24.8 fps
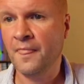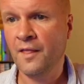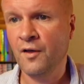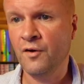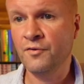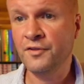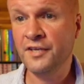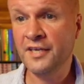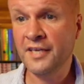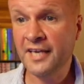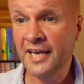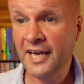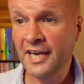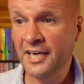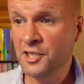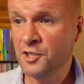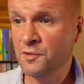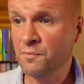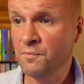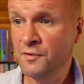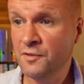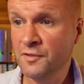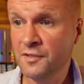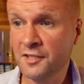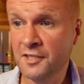On the
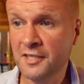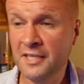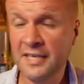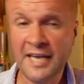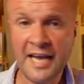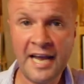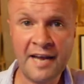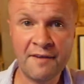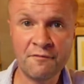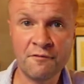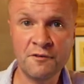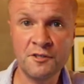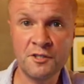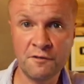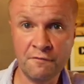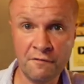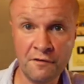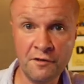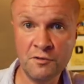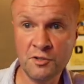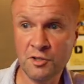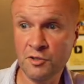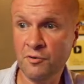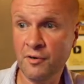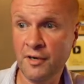engagements, the average
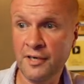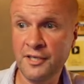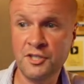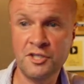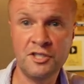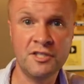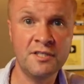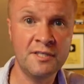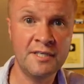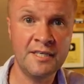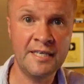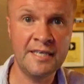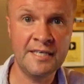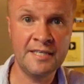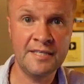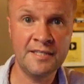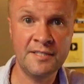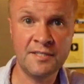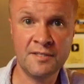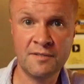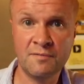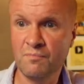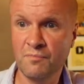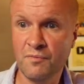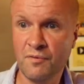view duration
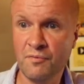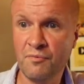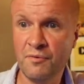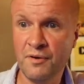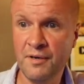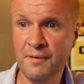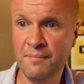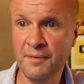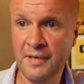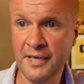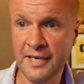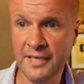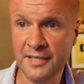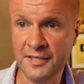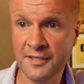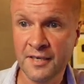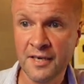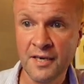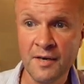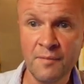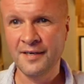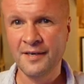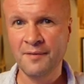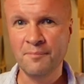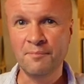is 3 minutes,
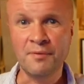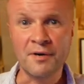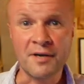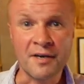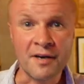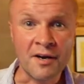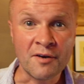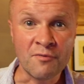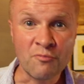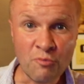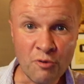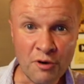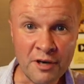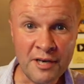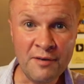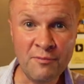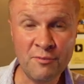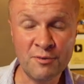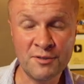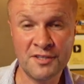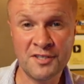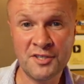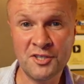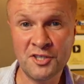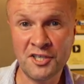but I really
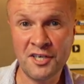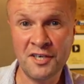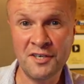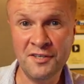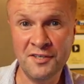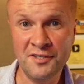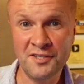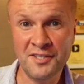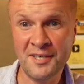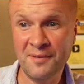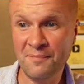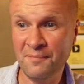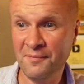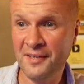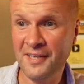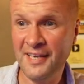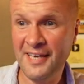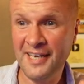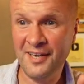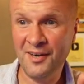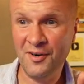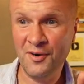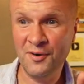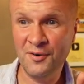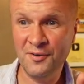want to show you
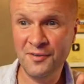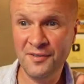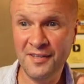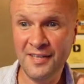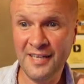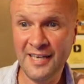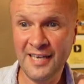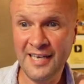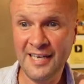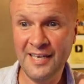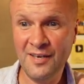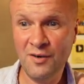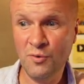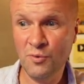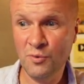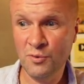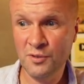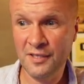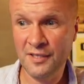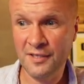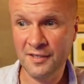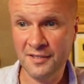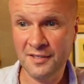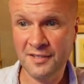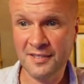something on the
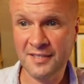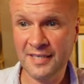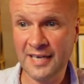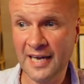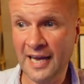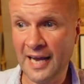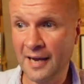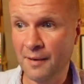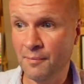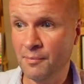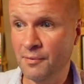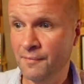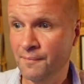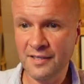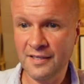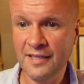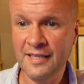audience tab.